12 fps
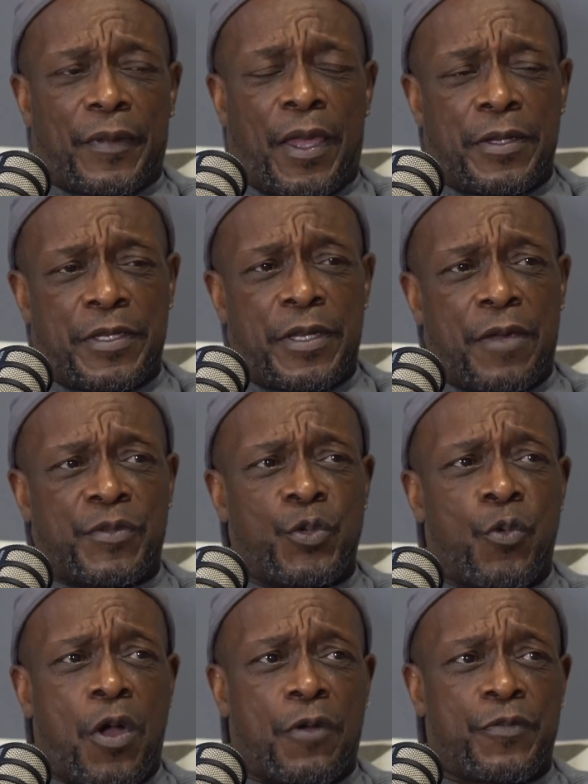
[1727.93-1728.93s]
I did have
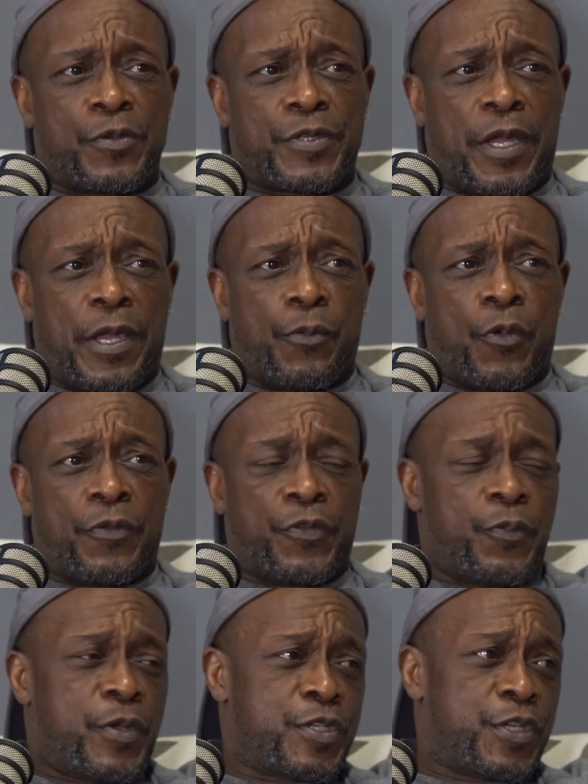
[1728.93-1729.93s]
2 offers. I had one
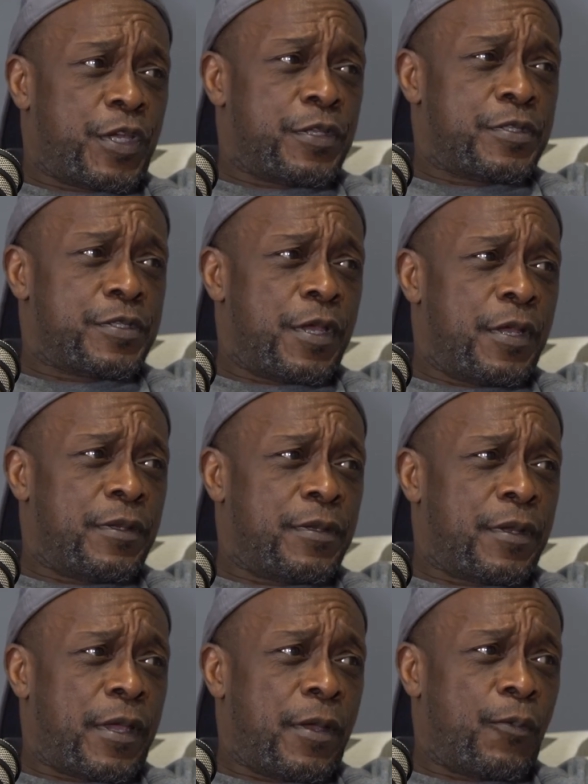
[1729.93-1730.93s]
from Michigan State,
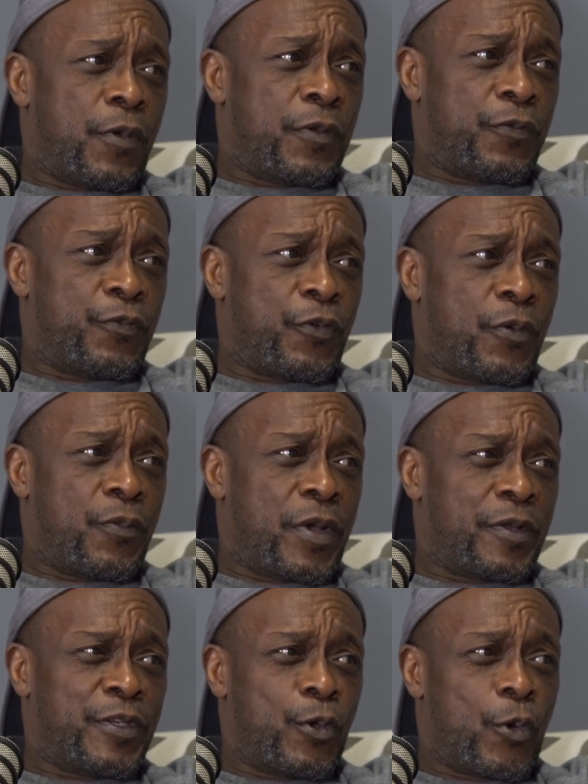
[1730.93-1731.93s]
and I had one from
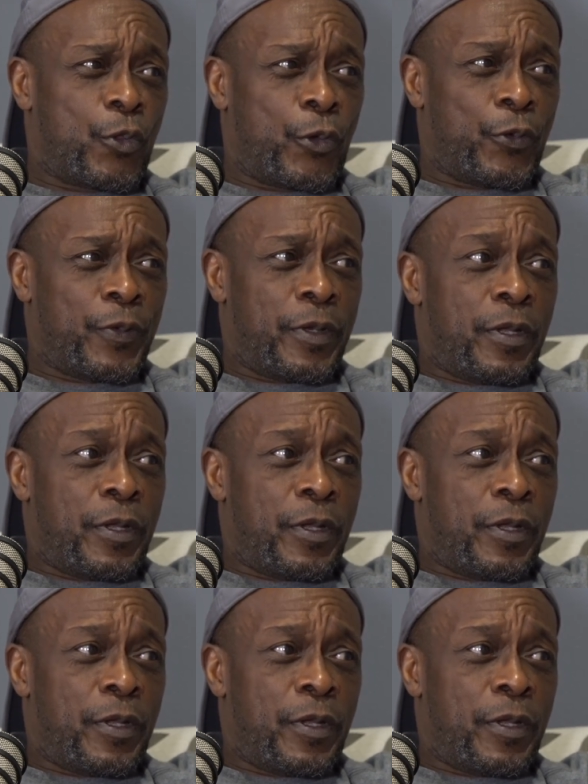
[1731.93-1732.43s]
Northern.